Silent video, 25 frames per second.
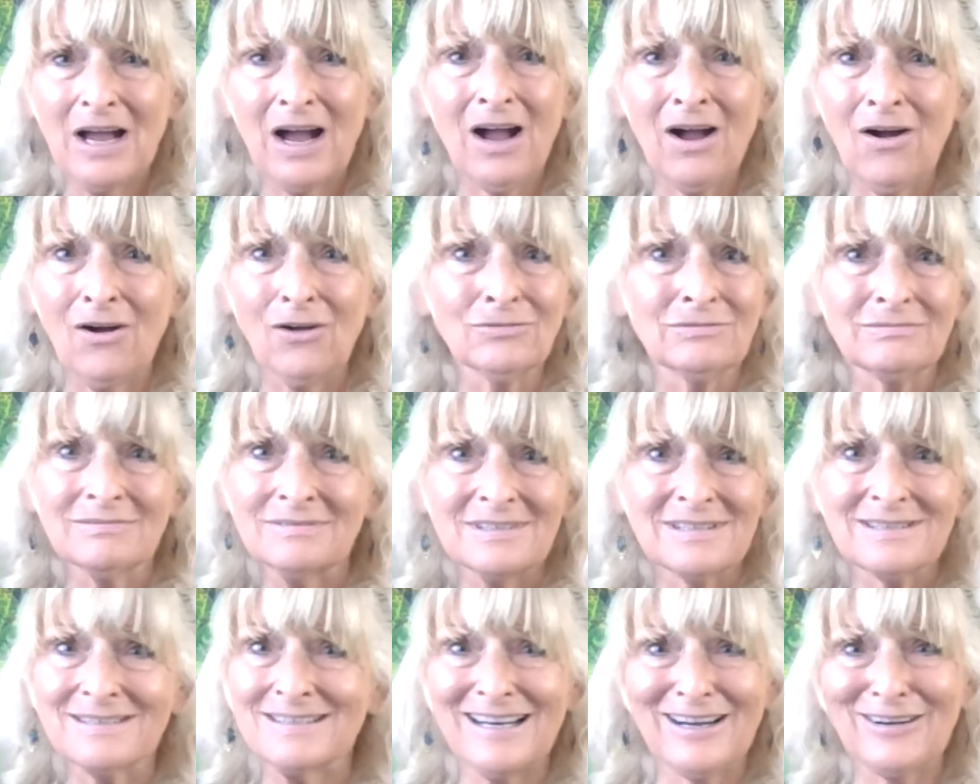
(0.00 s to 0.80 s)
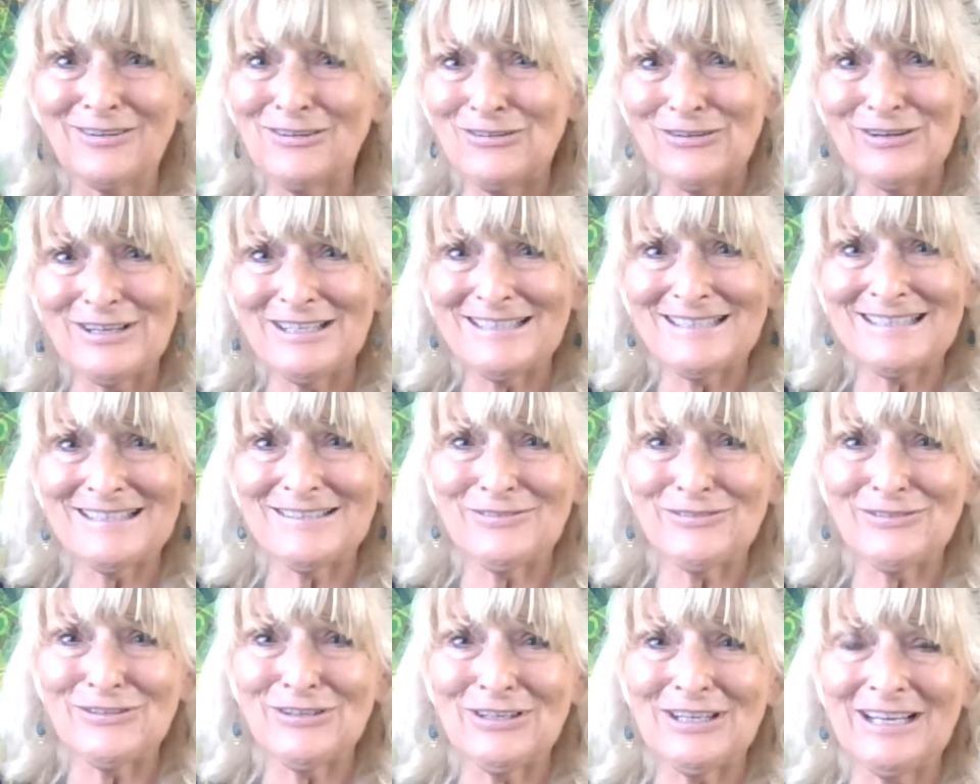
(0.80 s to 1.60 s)
on steroids,
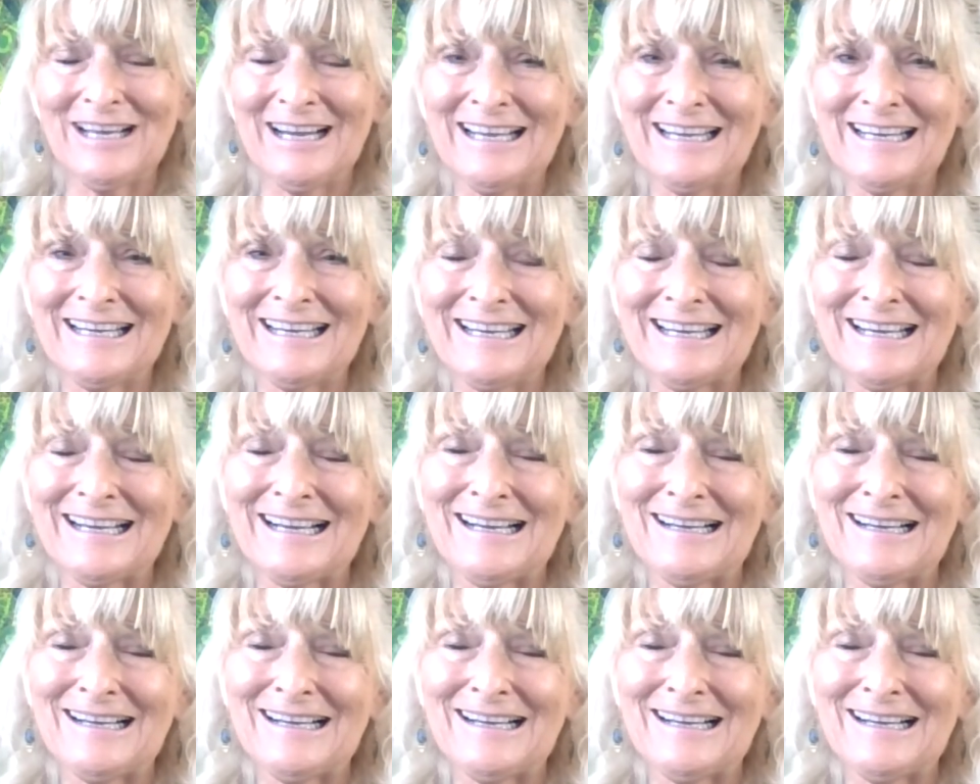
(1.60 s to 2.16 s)
if you like.